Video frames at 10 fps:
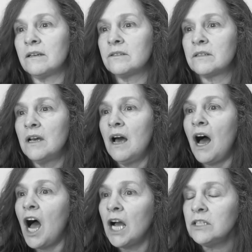There's
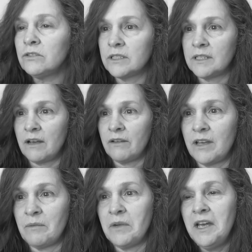hundreds
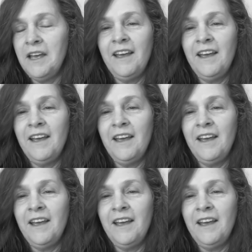them.